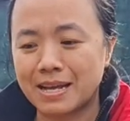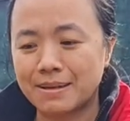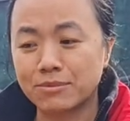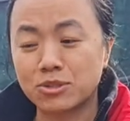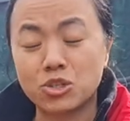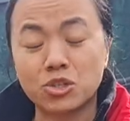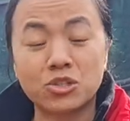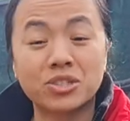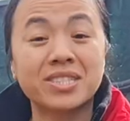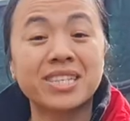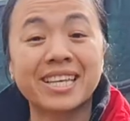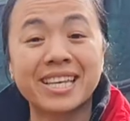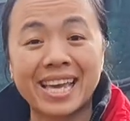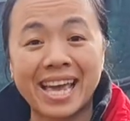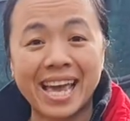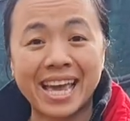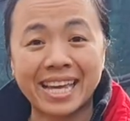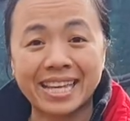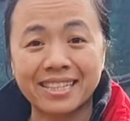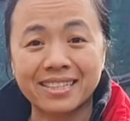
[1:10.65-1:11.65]
juicy
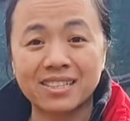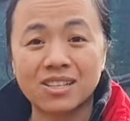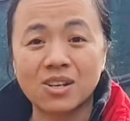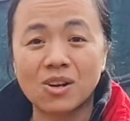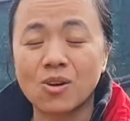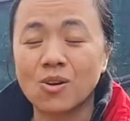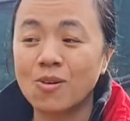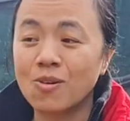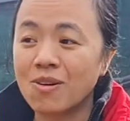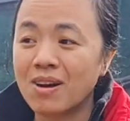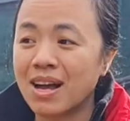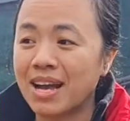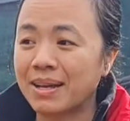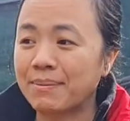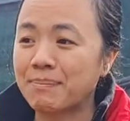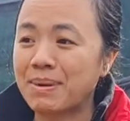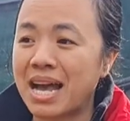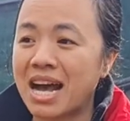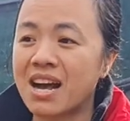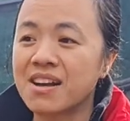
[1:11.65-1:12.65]
cane. All
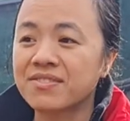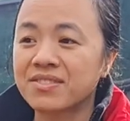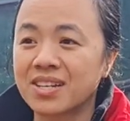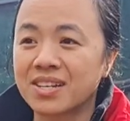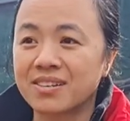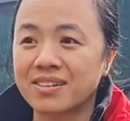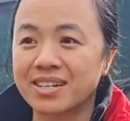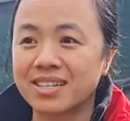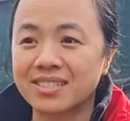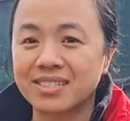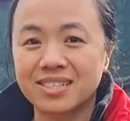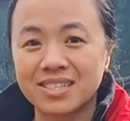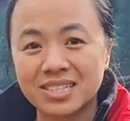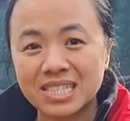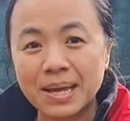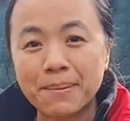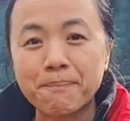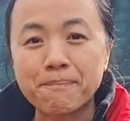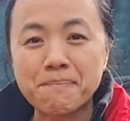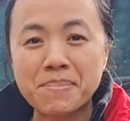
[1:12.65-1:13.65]
I'm after is just
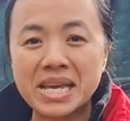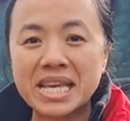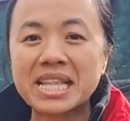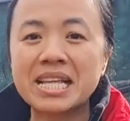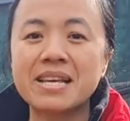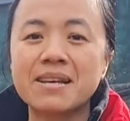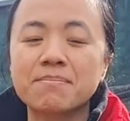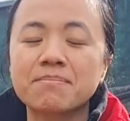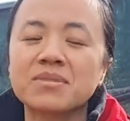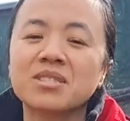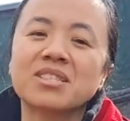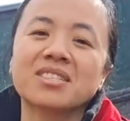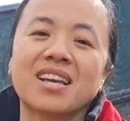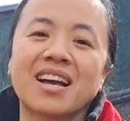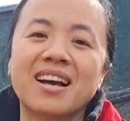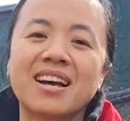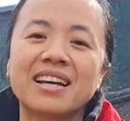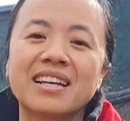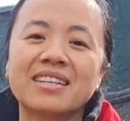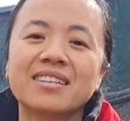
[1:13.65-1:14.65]
a medium
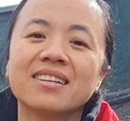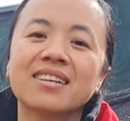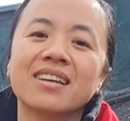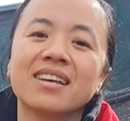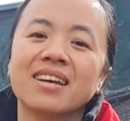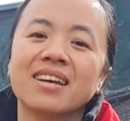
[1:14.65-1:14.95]
size